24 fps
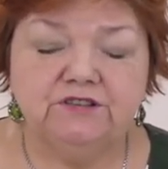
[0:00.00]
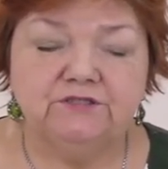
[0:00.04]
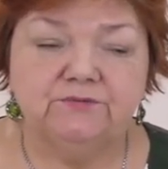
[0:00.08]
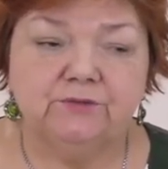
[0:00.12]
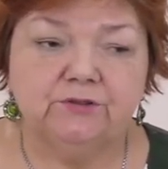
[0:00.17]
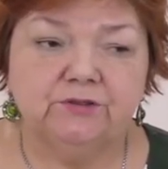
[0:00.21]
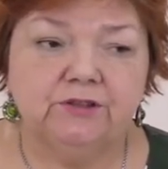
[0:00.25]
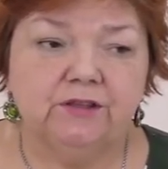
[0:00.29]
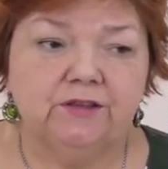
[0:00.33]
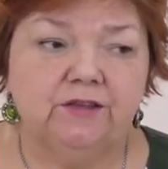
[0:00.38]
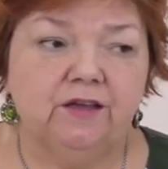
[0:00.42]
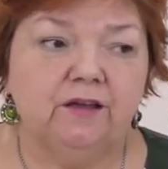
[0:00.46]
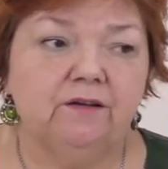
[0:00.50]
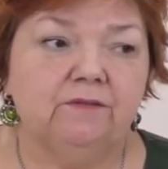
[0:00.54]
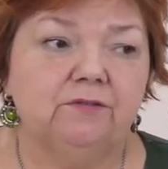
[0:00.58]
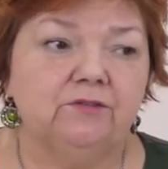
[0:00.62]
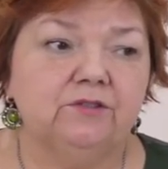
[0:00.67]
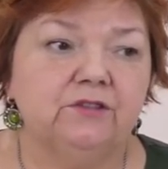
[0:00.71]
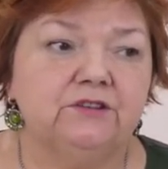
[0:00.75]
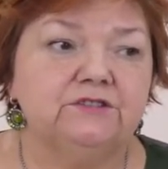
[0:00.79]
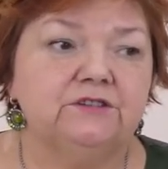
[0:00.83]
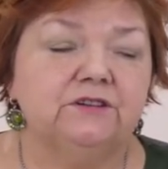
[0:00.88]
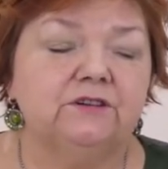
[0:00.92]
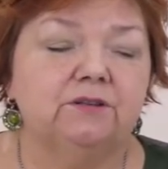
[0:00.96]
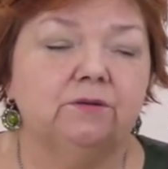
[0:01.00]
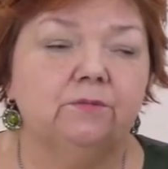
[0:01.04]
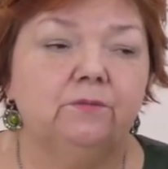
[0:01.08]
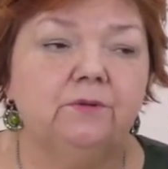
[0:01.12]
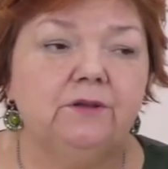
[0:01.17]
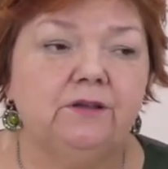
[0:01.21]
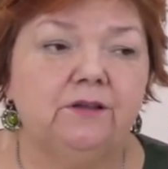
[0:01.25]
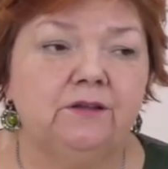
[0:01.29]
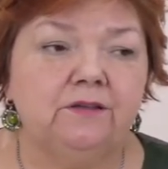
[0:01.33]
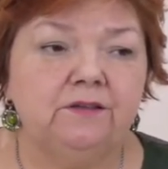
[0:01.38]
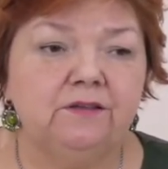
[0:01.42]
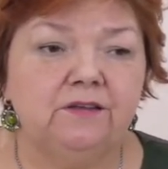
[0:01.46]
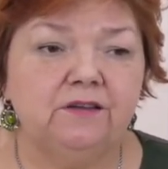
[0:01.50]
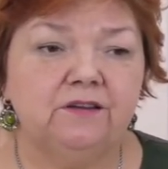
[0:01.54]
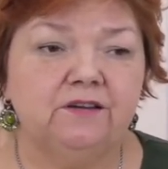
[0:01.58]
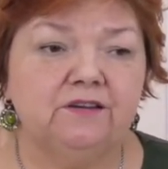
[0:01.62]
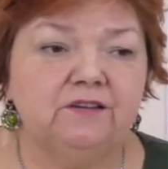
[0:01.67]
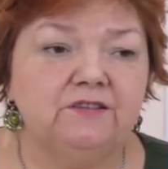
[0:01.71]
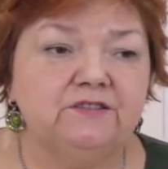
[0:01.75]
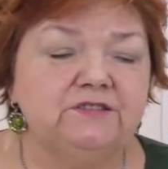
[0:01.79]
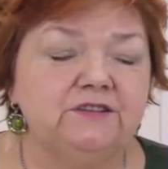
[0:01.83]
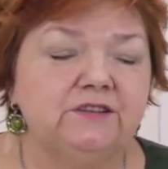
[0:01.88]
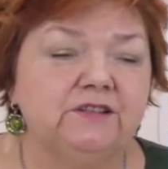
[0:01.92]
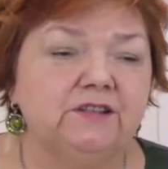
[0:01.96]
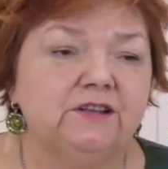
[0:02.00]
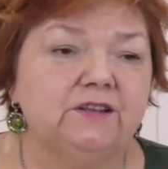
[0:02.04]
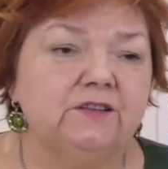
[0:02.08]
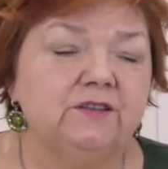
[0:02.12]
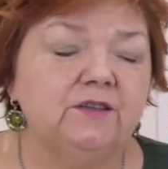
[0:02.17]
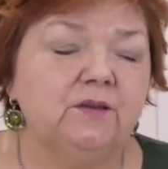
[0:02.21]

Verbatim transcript: Do not be afraid of the round edges,